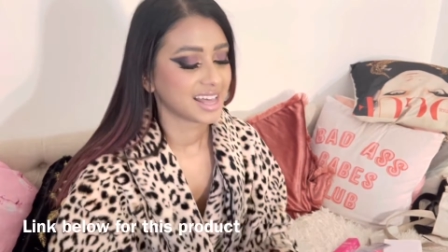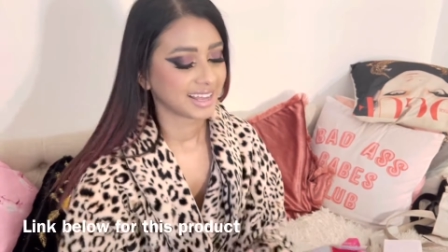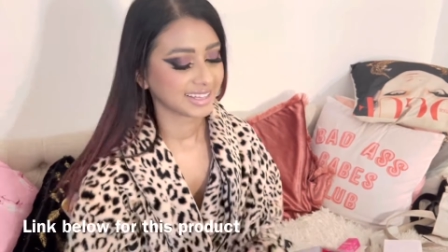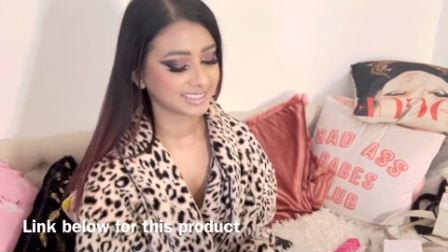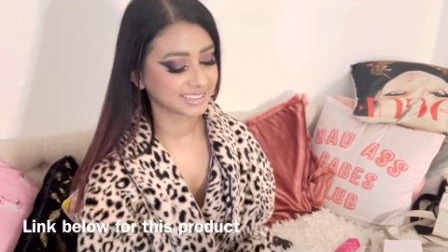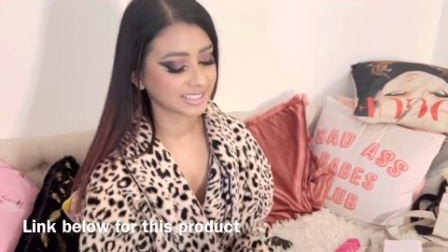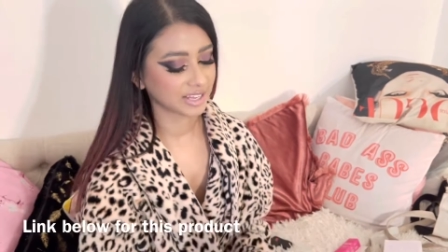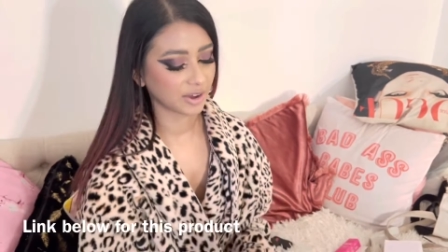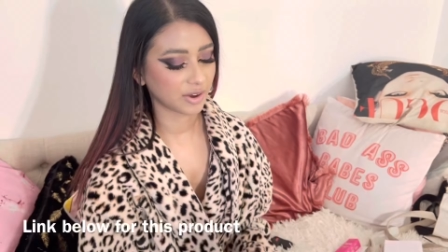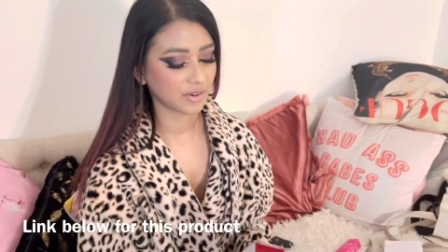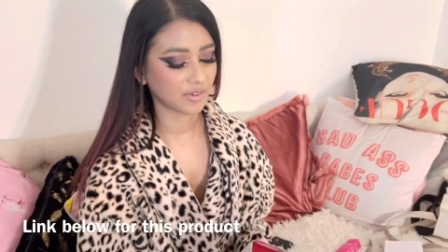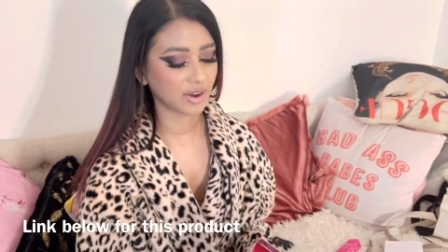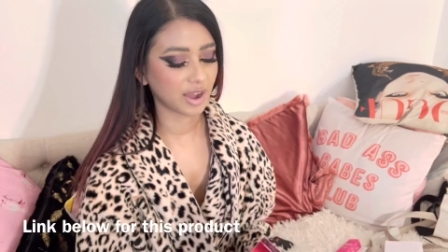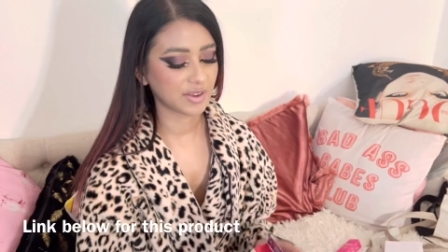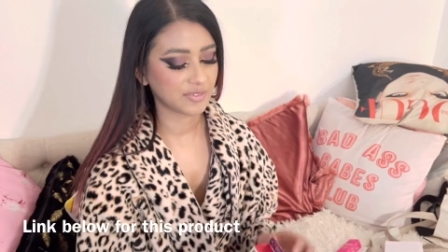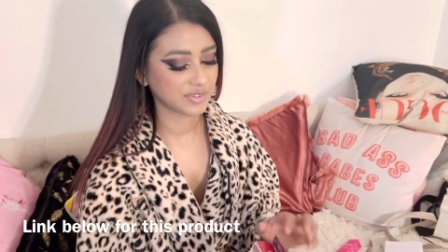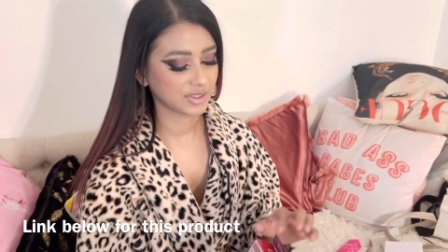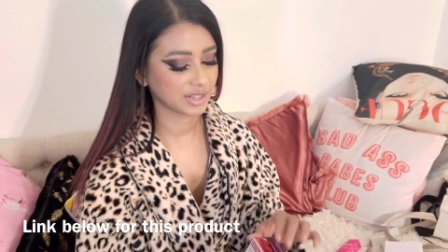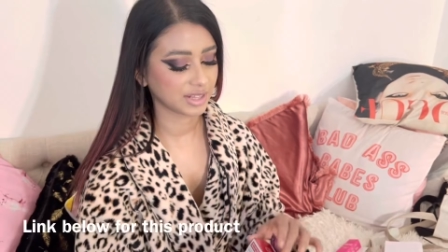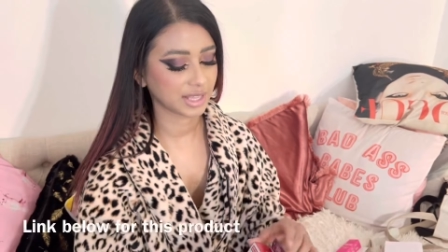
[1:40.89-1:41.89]
So I
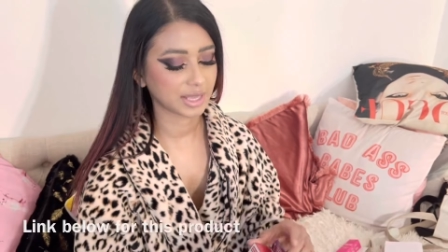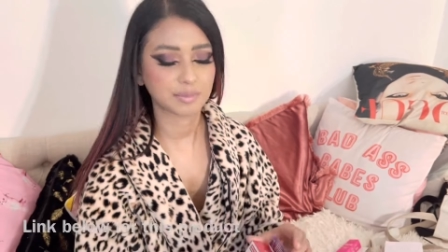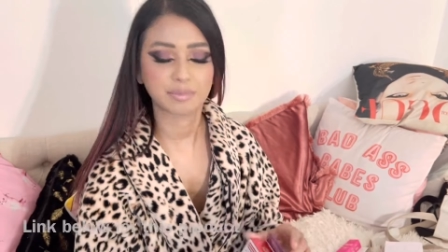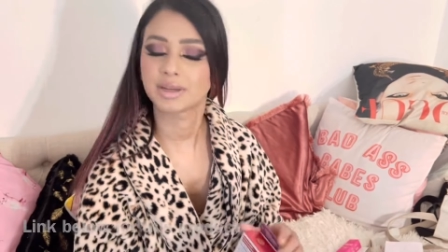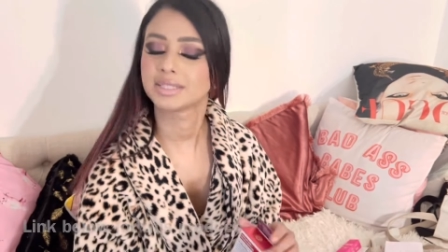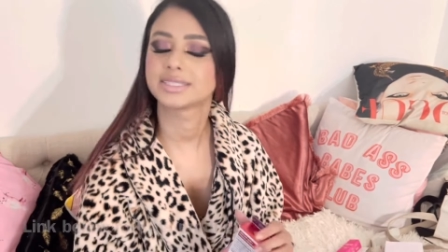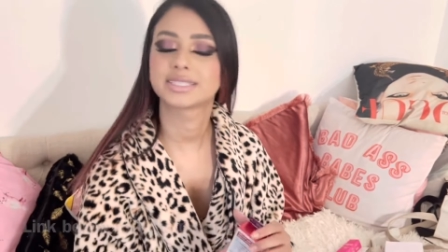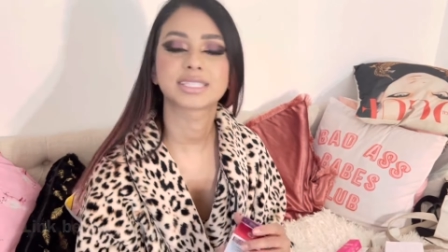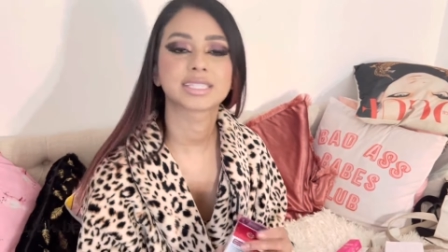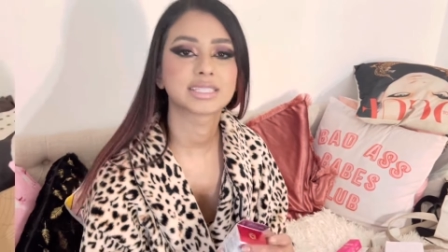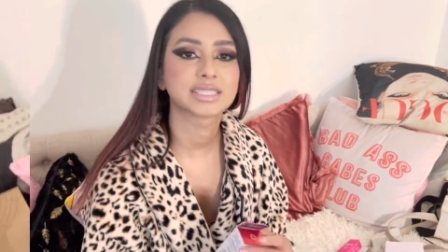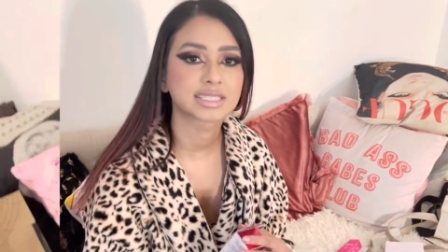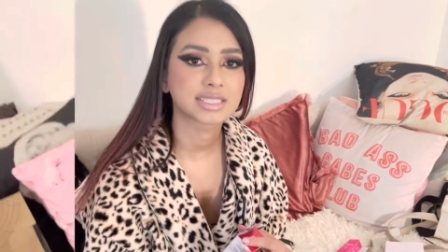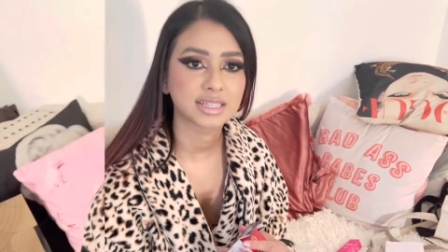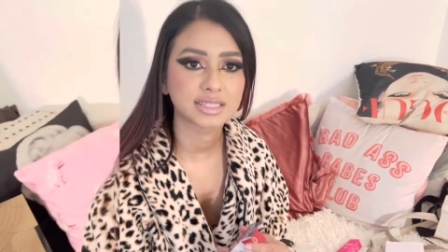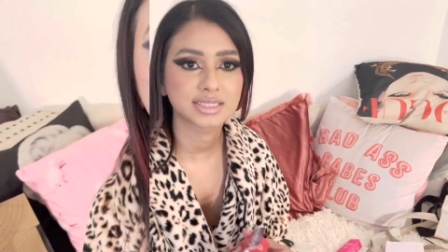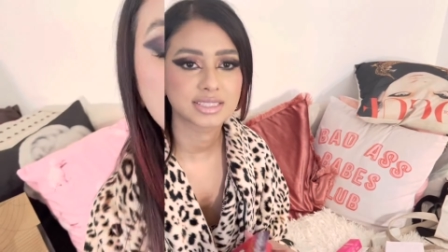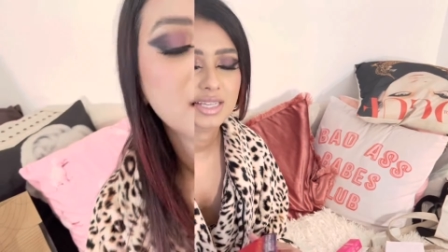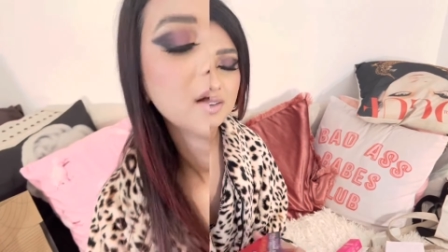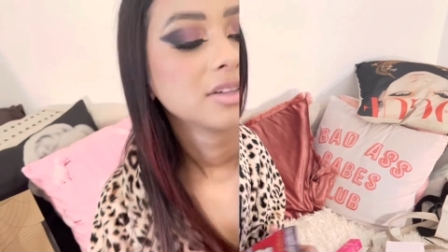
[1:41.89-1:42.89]
feel like my skin
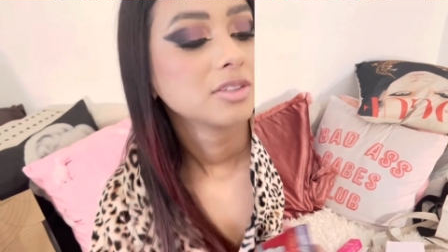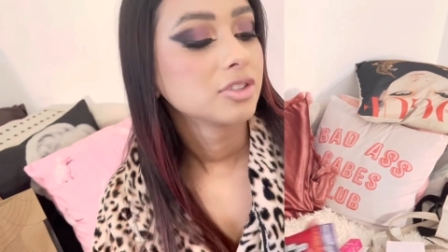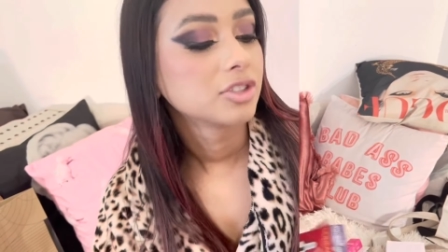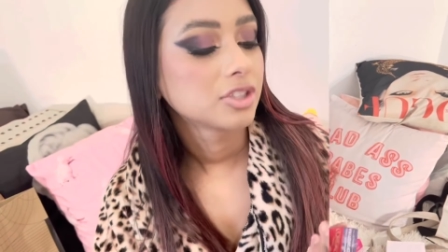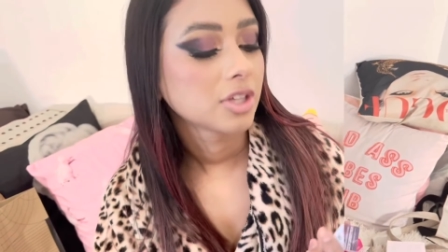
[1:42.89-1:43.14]
does give off.